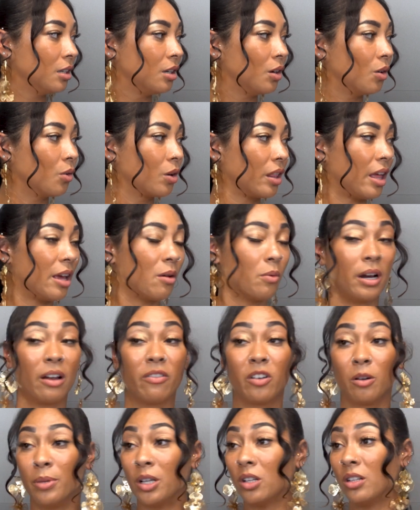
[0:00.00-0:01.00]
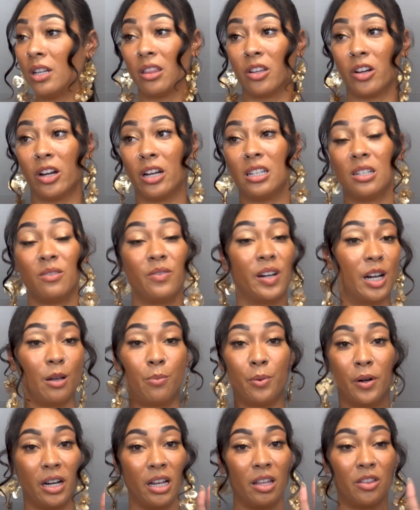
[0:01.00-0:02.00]
Or like whatever building they're in is very
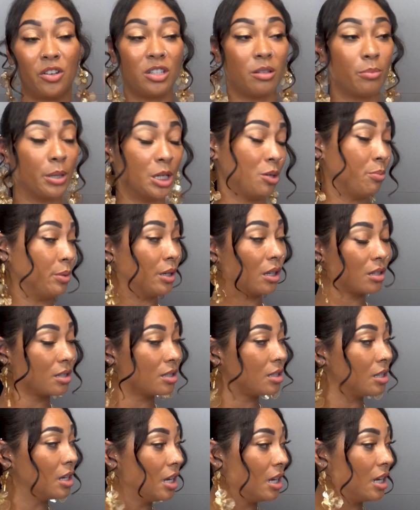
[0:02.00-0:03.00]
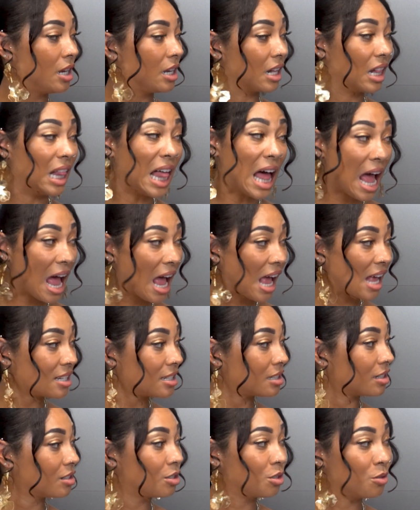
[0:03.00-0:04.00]
pretty and there's a bunch of books.
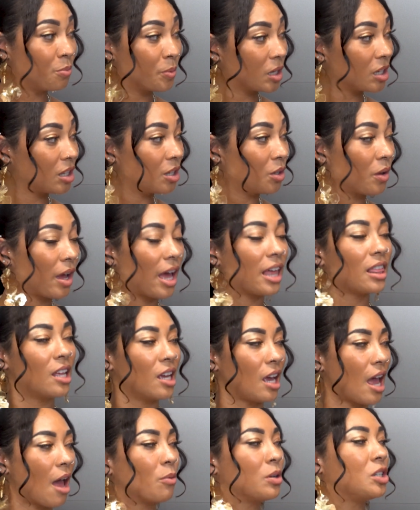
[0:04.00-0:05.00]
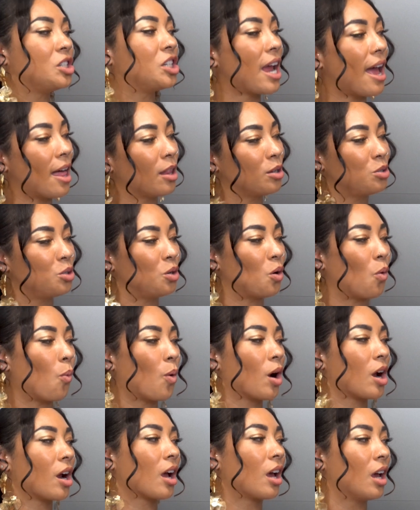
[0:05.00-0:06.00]
Glass, super cute. I think I would challenge you to
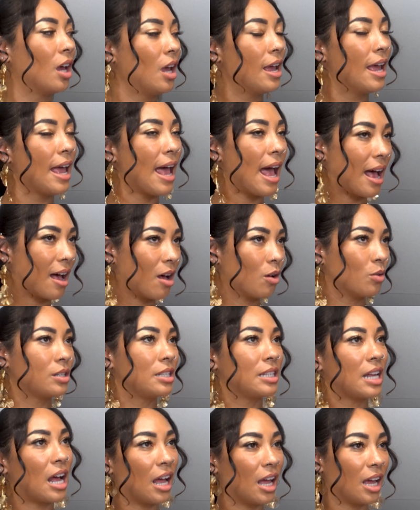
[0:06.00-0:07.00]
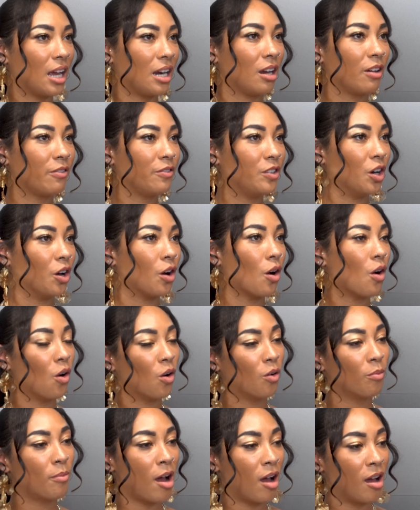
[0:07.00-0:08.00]
work outside of your
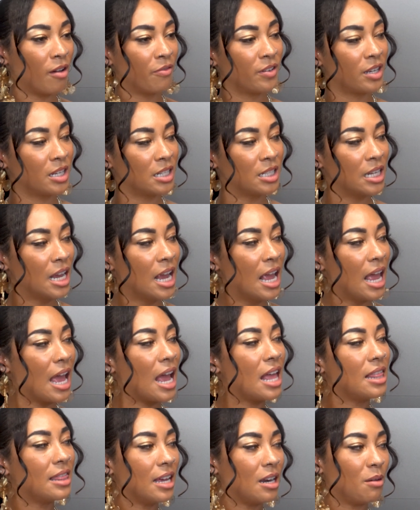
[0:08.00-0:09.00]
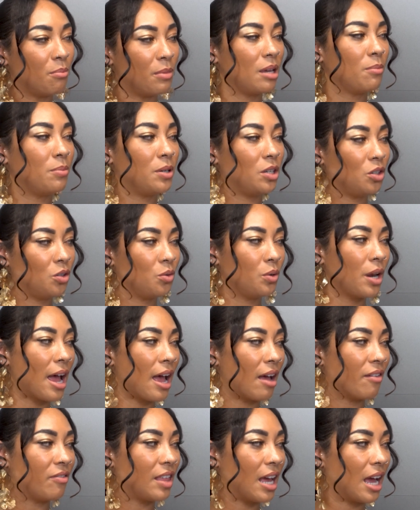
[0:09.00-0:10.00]
home office and then maybe you'd
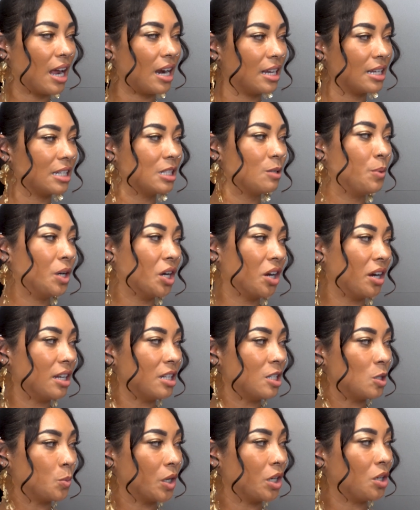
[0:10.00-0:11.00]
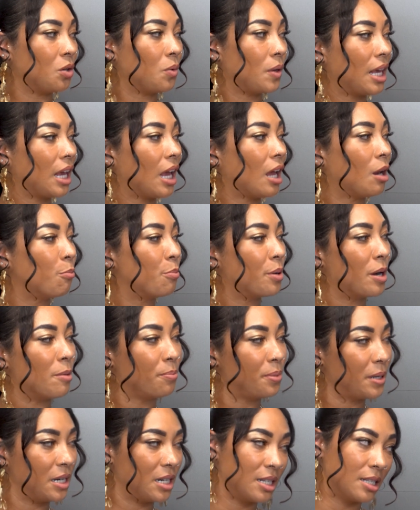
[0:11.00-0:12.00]
have that experience where you can
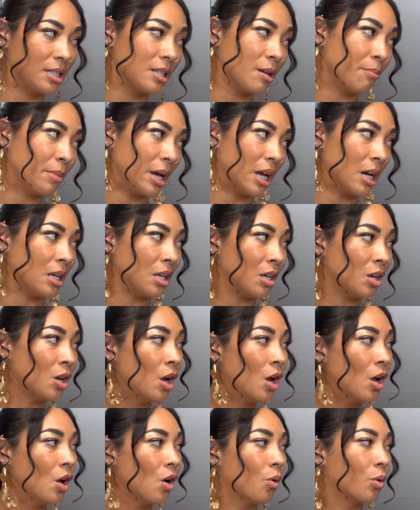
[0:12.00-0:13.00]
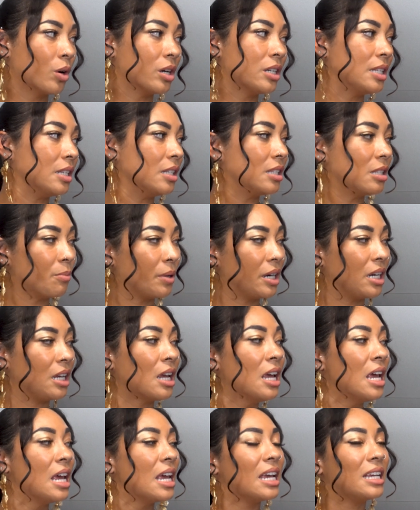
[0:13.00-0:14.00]
bump into somebody or see
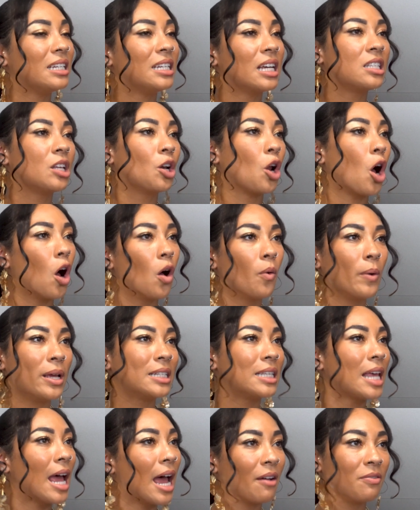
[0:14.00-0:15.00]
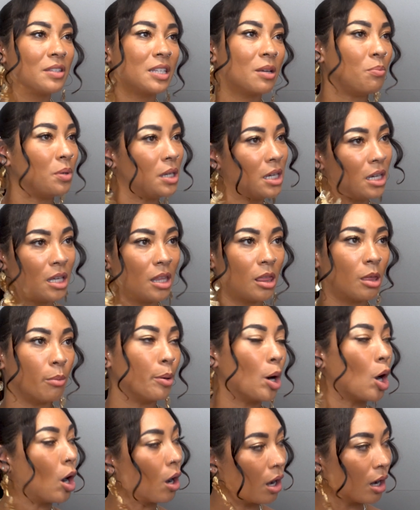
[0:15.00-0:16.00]
somebody. It doesn't always have to be the
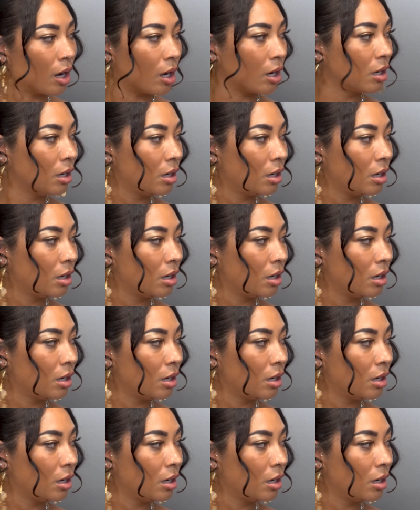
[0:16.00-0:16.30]
bar.